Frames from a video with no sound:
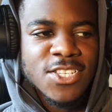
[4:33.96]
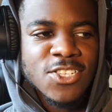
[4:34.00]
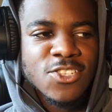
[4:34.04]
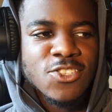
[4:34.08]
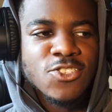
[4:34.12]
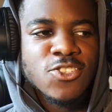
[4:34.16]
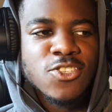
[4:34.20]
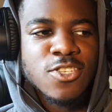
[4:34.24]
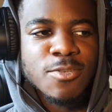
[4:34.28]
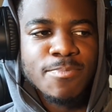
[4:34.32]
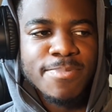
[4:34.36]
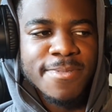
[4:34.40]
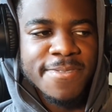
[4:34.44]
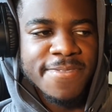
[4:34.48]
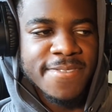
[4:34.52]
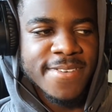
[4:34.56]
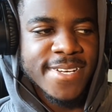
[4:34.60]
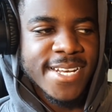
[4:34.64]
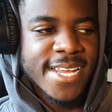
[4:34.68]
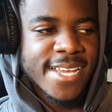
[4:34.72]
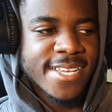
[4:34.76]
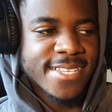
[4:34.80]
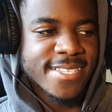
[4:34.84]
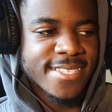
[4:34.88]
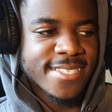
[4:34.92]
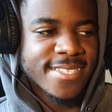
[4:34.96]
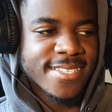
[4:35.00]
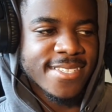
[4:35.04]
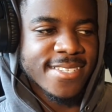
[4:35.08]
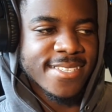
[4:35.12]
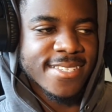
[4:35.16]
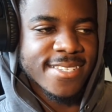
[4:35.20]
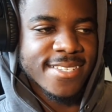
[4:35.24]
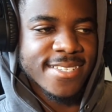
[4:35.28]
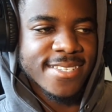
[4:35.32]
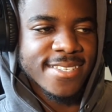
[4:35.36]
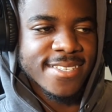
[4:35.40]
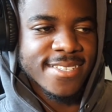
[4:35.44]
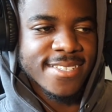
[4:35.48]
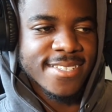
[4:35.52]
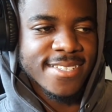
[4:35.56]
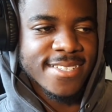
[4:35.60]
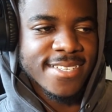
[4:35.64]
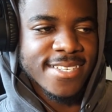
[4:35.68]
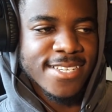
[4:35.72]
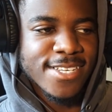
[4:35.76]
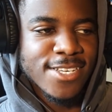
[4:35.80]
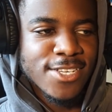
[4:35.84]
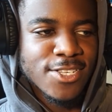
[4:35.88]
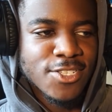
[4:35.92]
Super finesse.
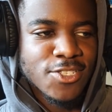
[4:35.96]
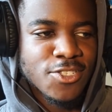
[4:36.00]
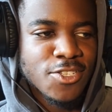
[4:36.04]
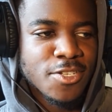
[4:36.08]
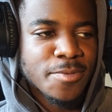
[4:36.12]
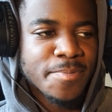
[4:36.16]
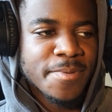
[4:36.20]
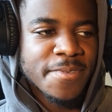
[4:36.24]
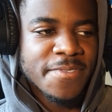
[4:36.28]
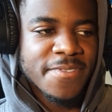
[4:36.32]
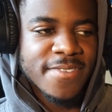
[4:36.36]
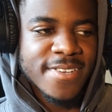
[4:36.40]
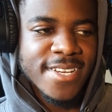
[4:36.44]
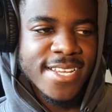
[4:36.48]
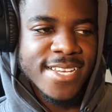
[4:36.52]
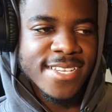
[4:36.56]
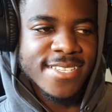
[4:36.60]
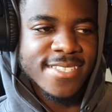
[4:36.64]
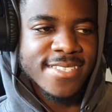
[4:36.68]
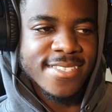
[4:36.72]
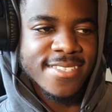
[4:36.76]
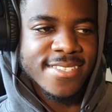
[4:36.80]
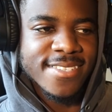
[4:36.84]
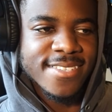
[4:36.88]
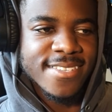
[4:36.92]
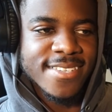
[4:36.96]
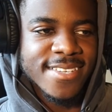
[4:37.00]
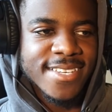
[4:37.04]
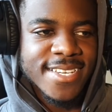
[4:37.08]
Super finesse.